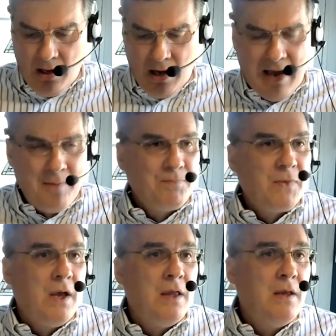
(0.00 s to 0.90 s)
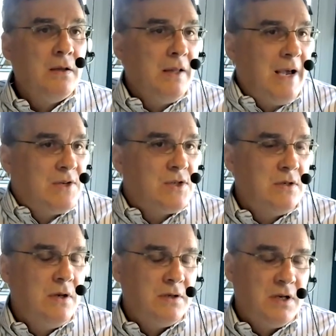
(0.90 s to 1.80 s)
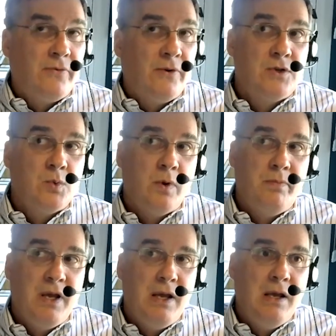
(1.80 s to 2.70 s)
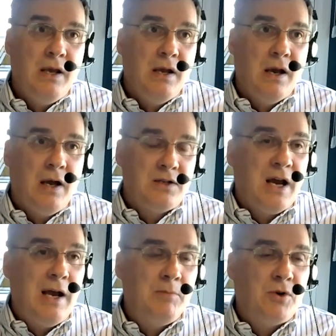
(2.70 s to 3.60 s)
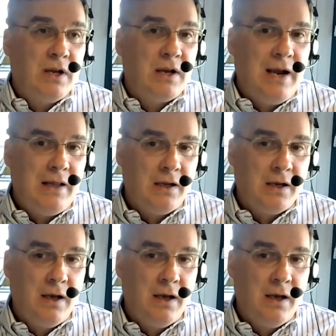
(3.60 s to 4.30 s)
And then the last difference would be time criticality.